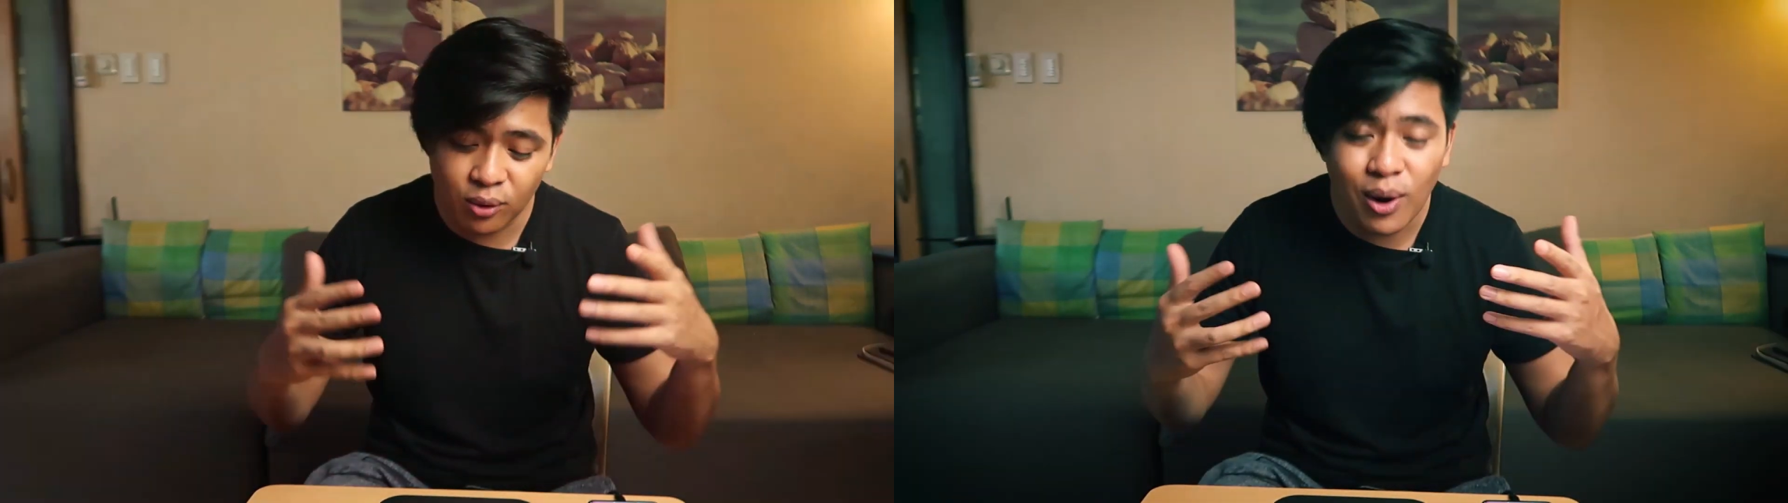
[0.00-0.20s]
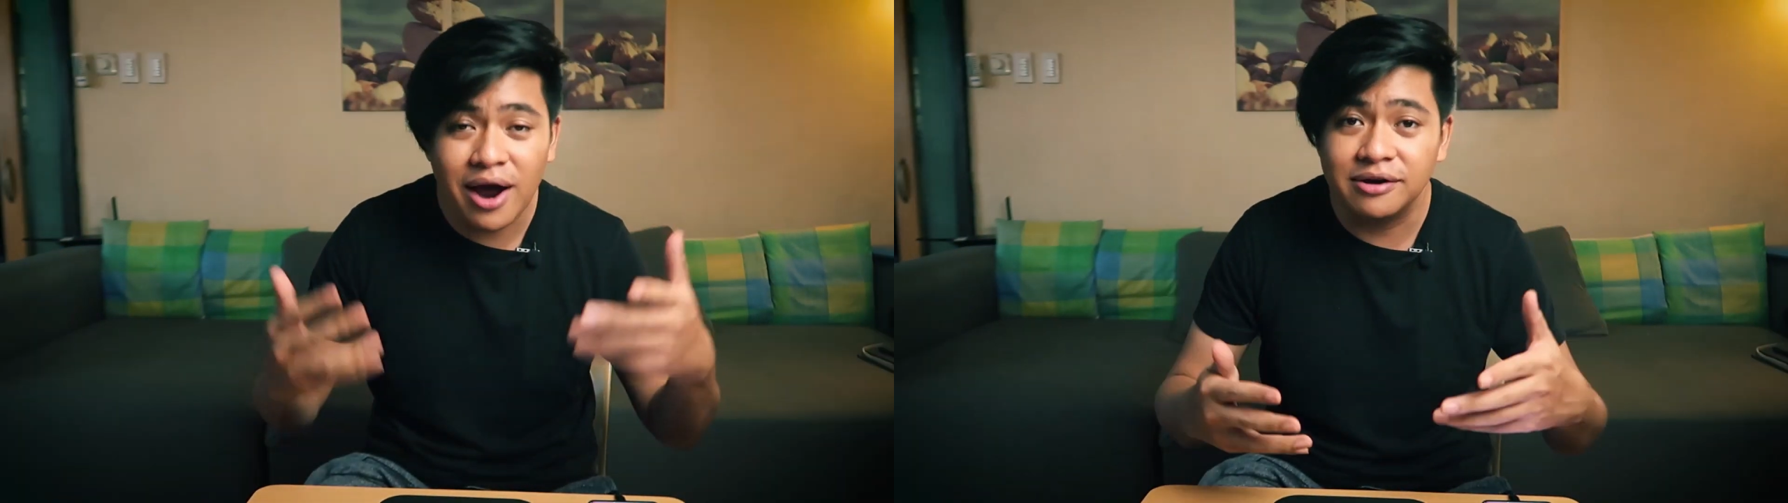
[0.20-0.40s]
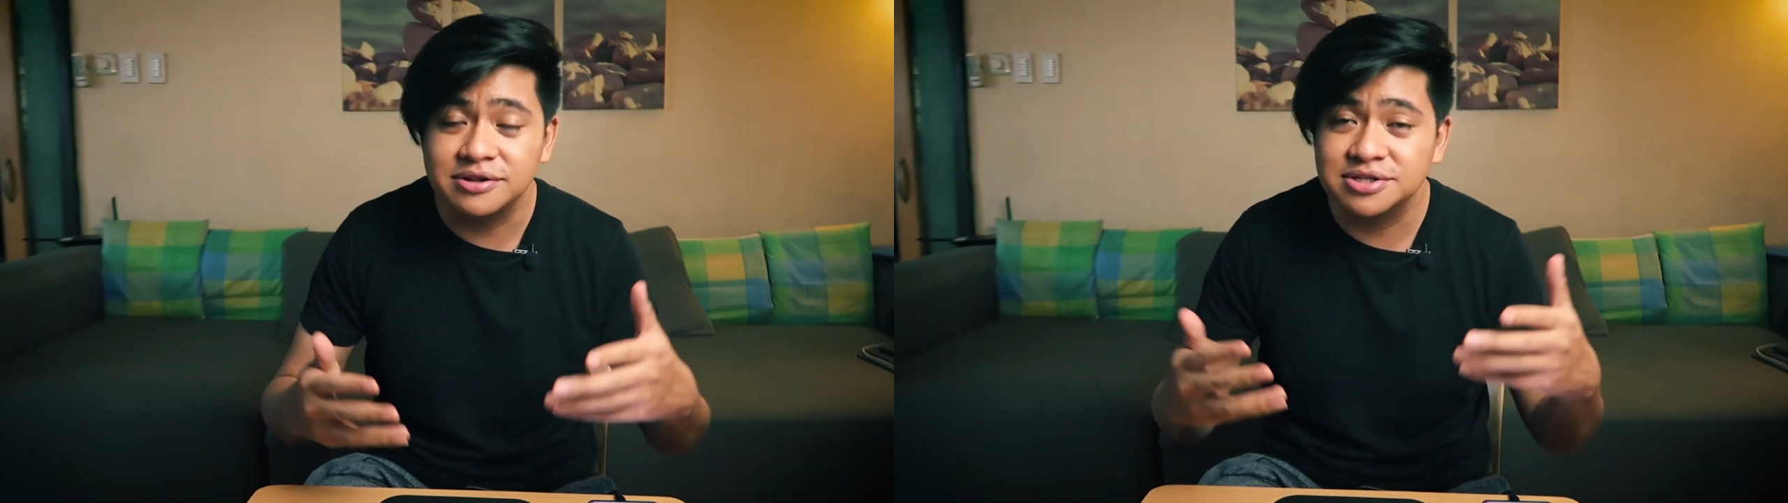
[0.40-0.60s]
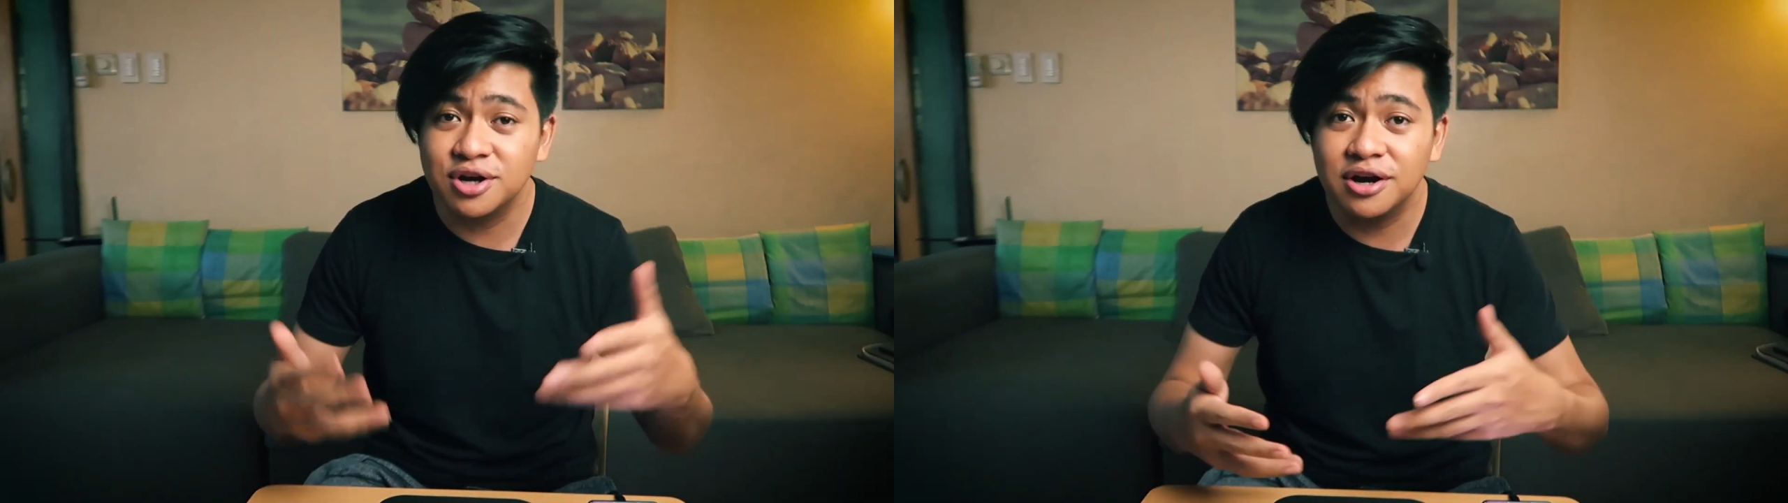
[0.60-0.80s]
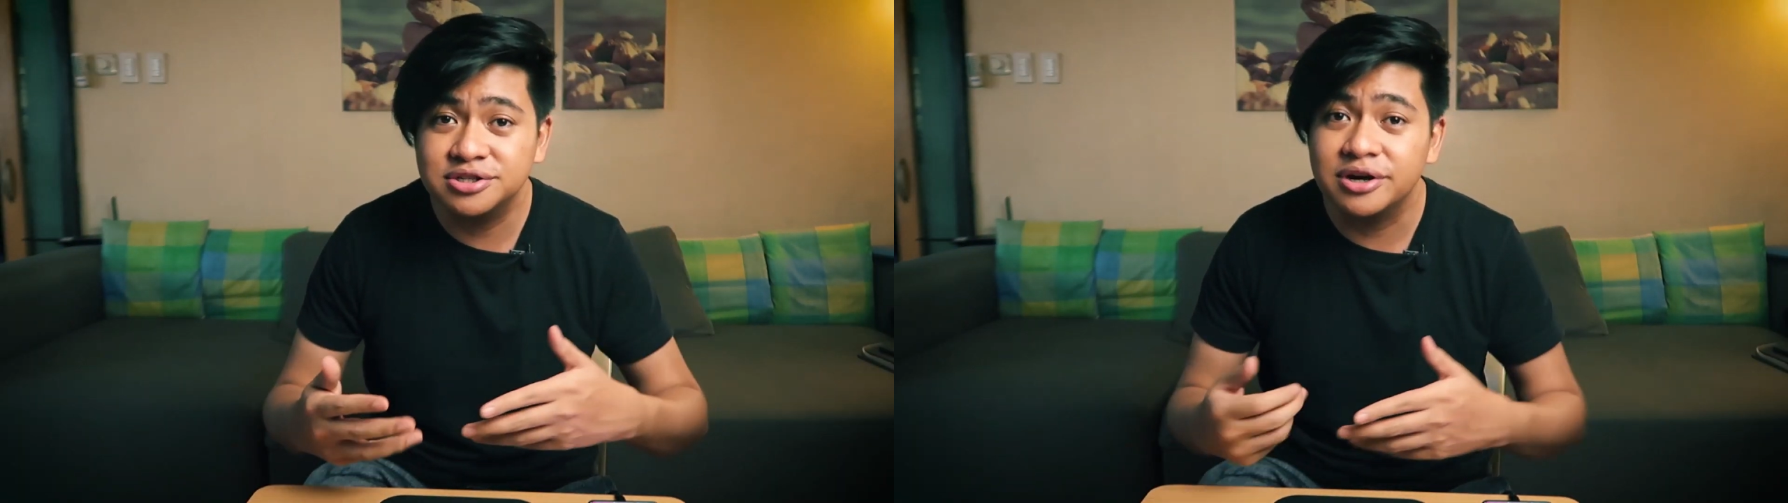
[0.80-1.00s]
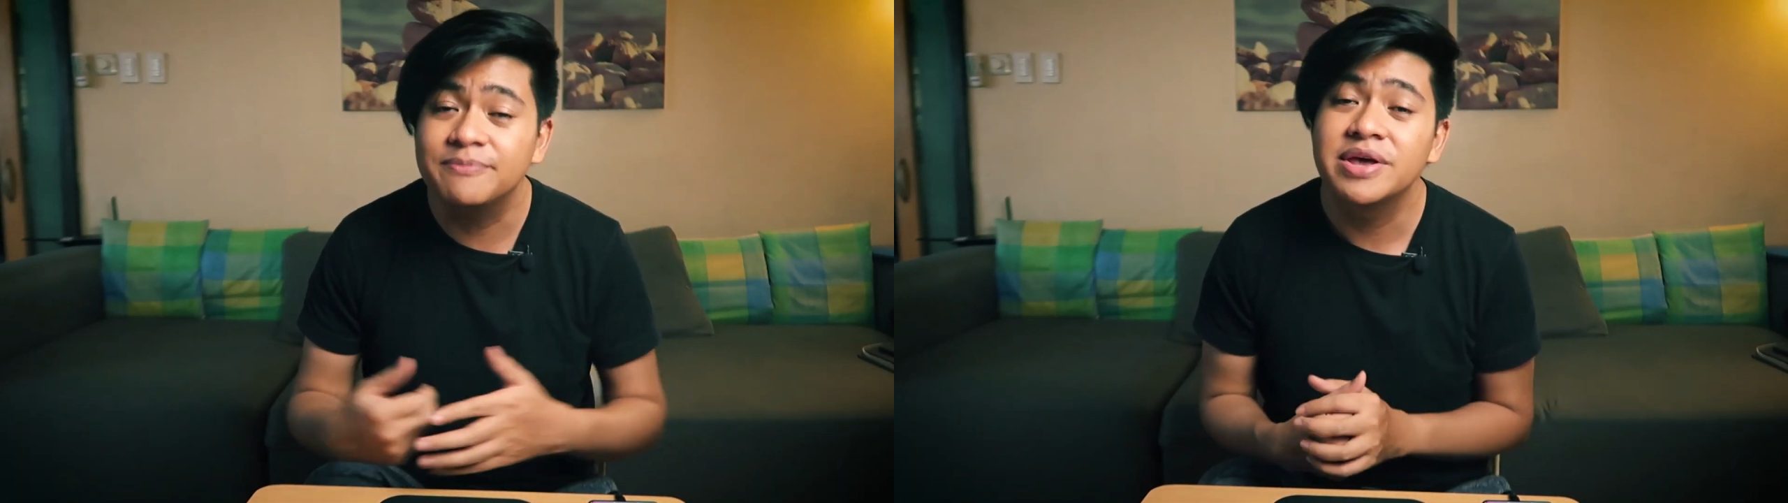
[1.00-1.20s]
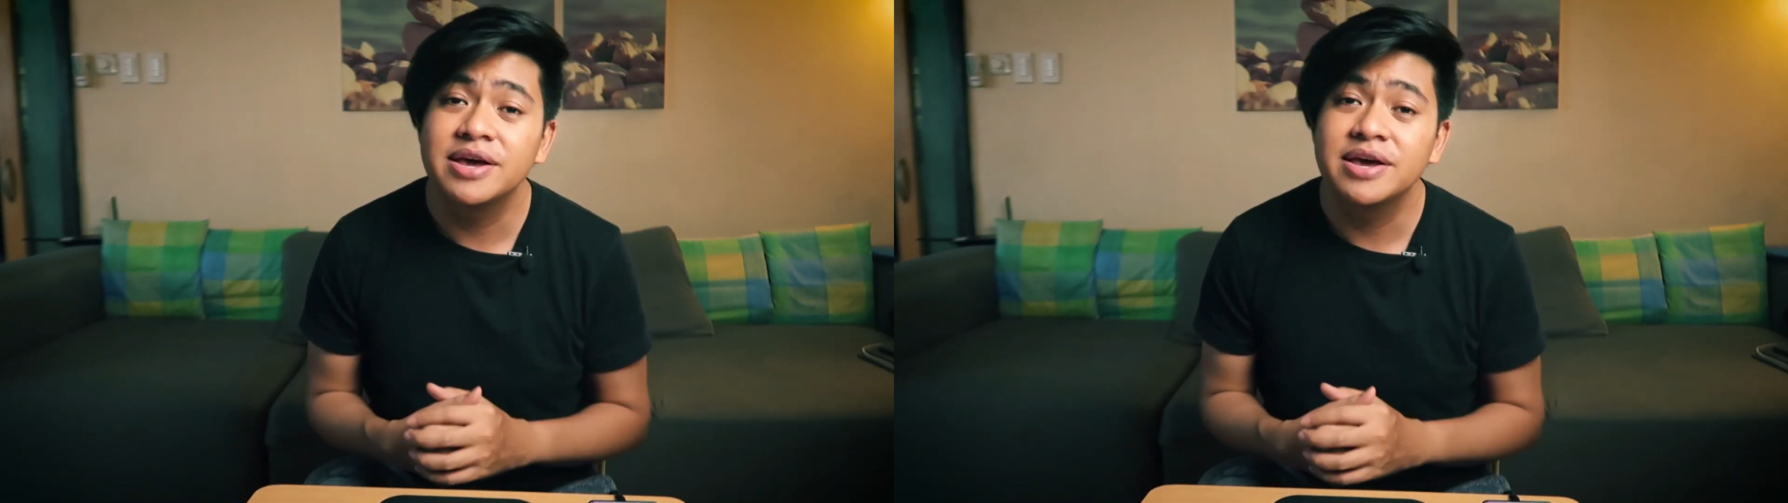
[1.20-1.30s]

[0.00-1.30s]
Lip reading: a wireless charger